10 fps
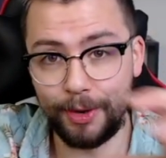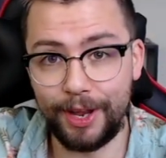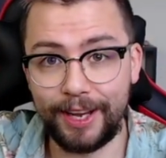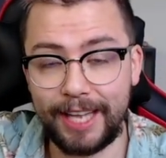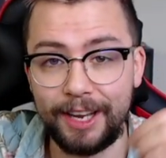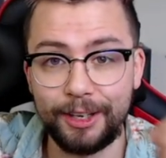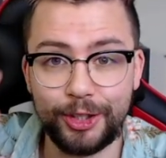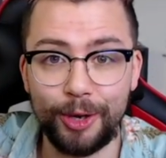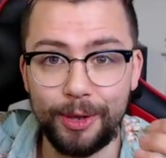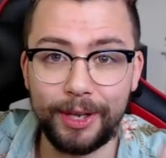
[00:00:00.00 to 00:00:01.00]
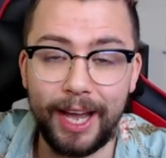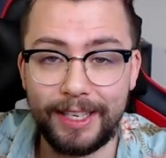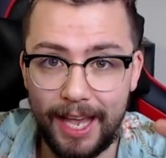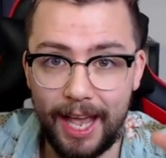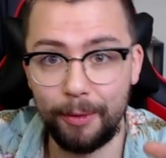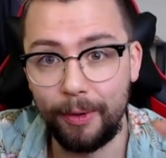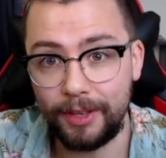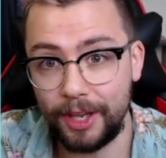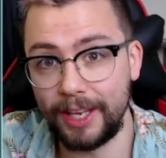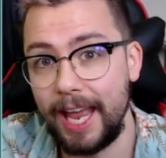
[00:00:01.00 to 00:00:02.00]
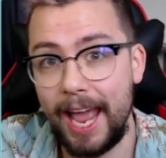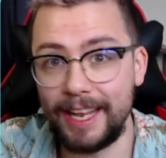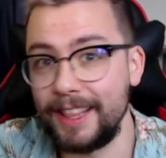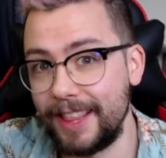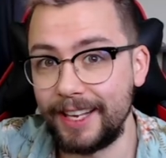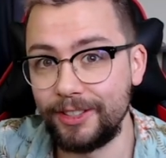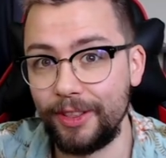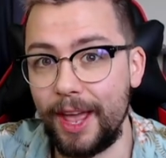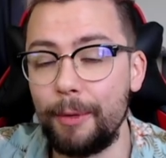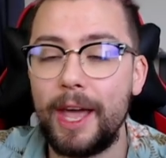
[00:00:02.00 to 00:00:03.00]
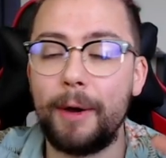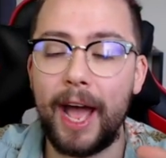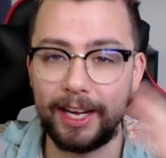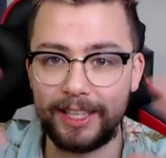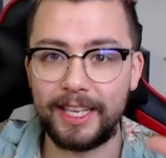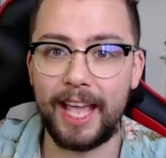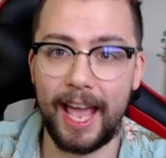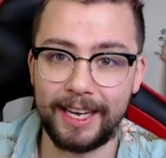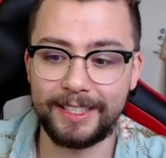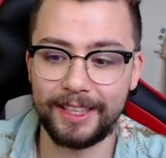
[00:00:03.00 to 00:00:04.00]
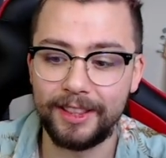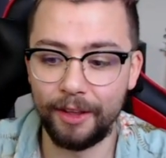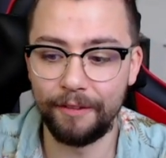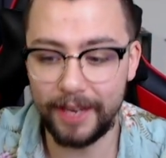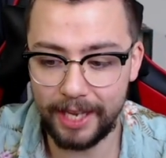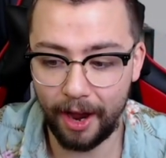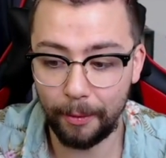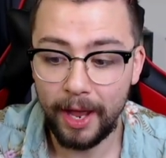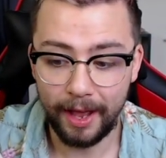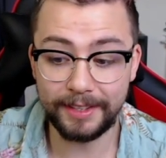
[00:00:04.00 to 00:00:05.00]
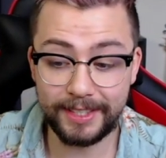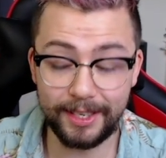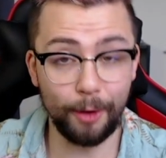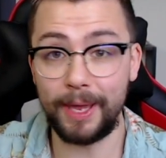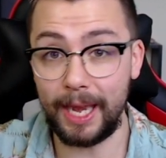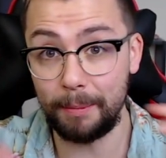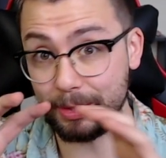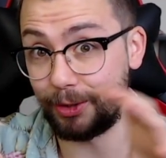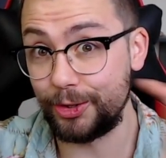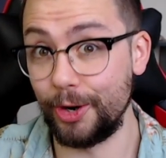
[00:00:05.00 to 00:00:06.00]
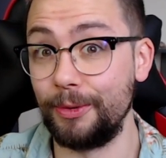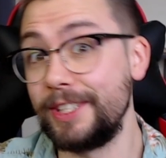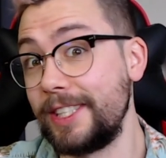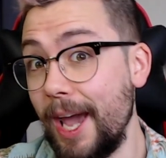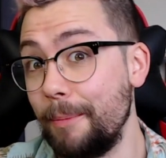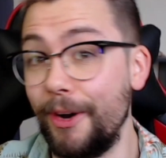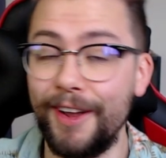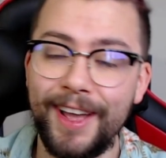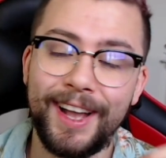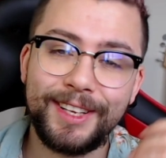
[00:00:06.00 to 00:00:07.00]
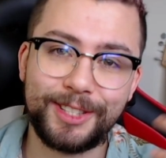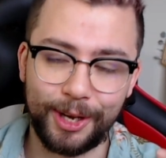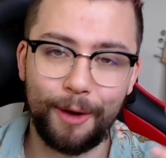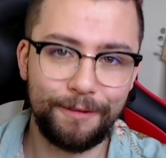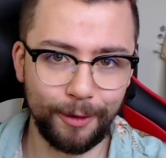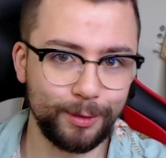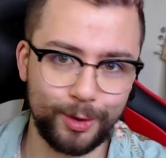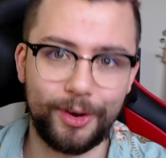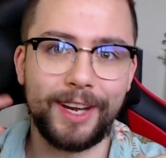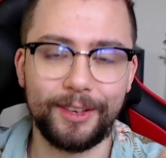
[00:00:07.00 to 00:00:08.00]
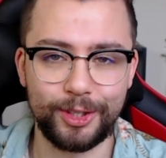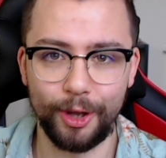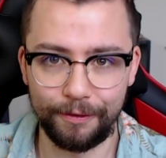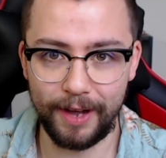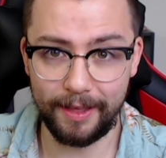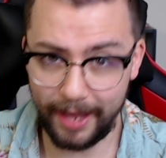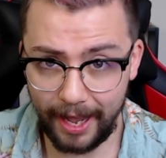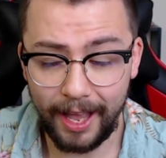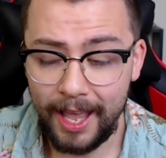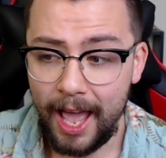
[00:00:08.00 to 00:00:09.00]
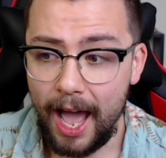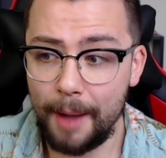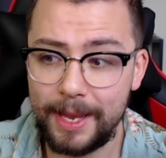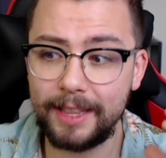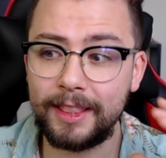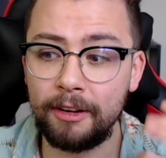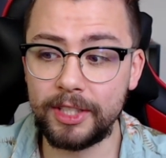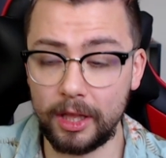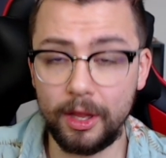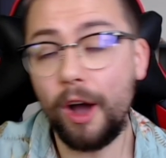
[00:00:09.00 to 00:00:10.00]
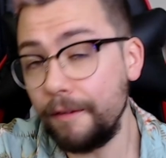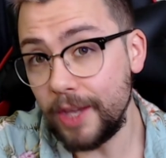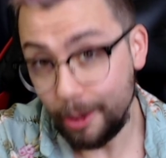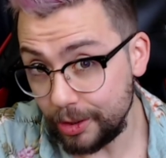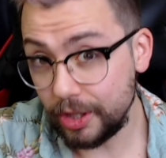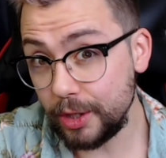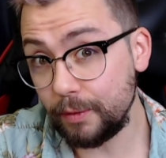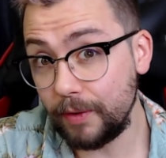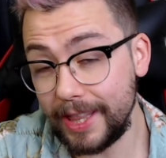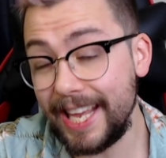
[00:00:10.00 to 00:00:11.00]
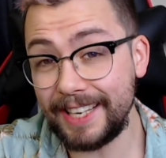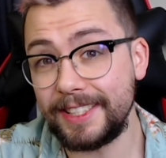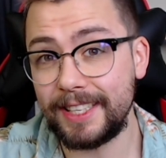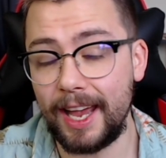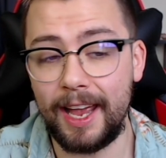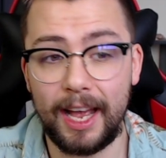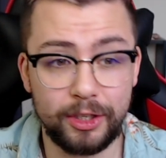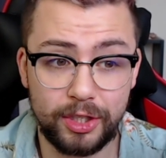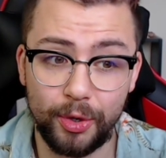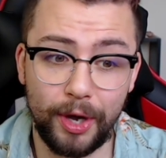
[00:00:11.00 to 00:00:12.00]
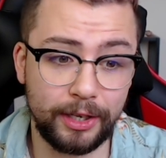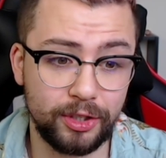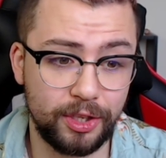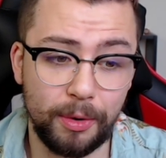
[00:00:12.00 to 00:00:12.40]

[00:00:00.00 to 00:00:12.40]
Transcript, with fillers: to kind of show you guys how you can edit things on there without actually editing the video and still being able to control this camera to go full screen and stuff like that. I mean, there's a lot of uses for this. I just thought I'd